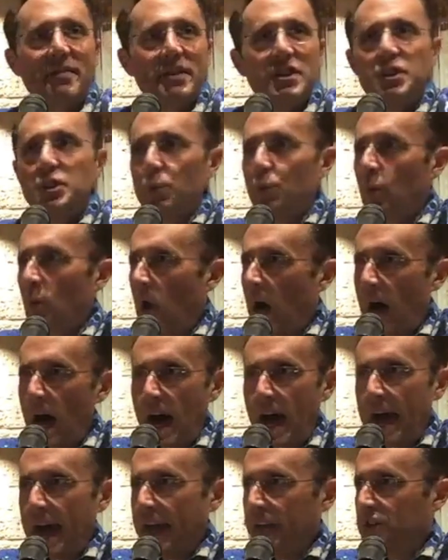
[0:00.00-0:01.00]
into
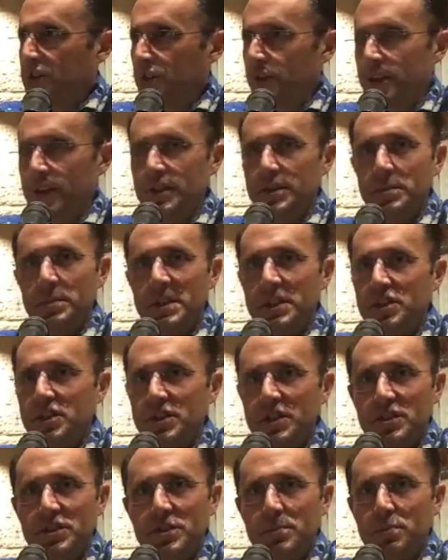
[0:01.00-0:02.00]
why Judaism teaches
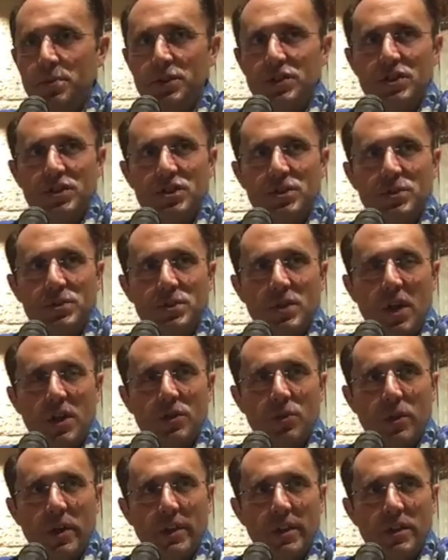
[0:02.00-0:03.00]
us to put the shoes on the
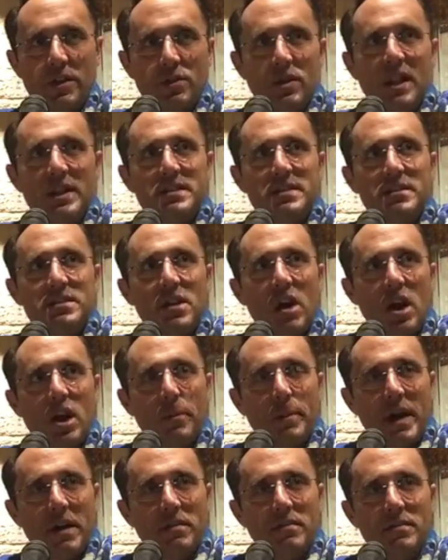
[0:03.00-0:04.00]
way they do, let's talk
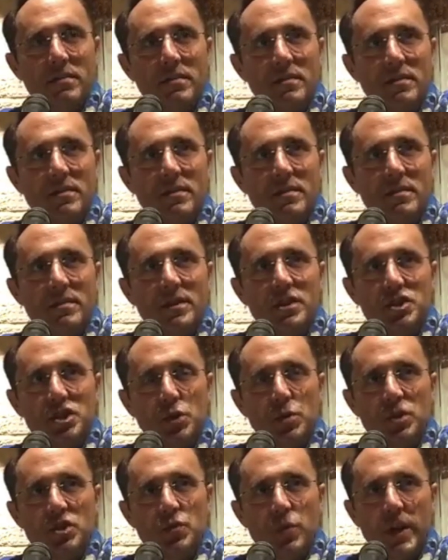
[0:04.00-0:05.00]
about the
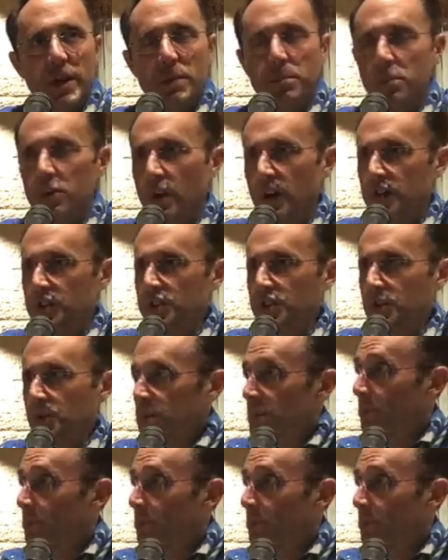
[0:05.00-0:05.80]
Jewish way to put on shoes.